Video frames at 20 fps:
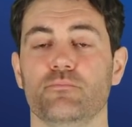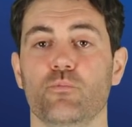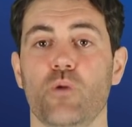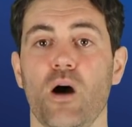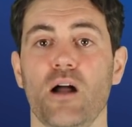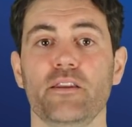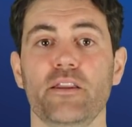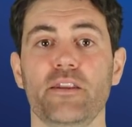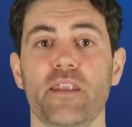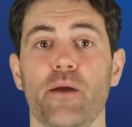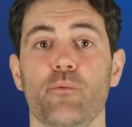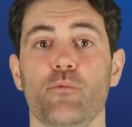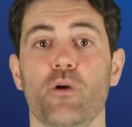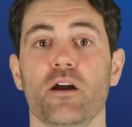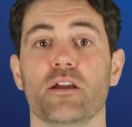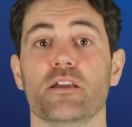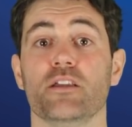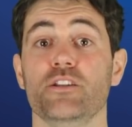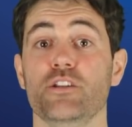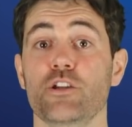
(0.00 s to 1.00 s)
While the
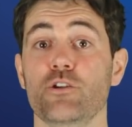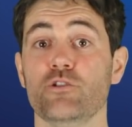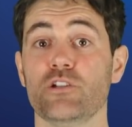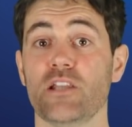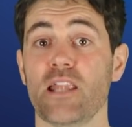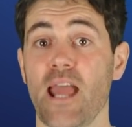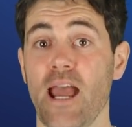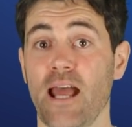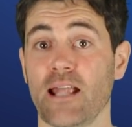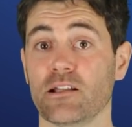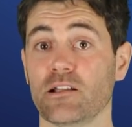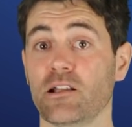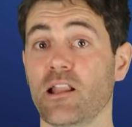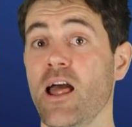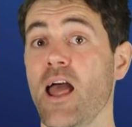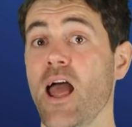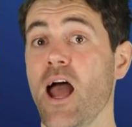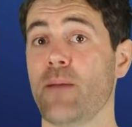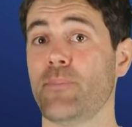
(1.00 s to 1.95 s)
network can usually handle